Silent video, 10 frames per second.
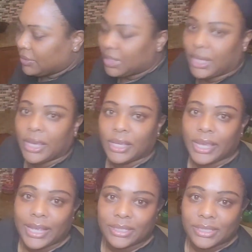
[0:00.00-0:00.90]
And the egg
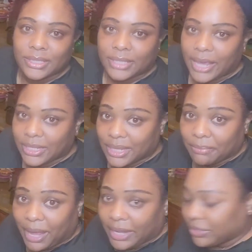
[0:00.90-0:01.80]
acts as a
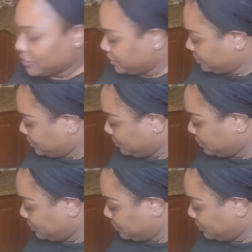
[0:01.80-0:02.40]
binder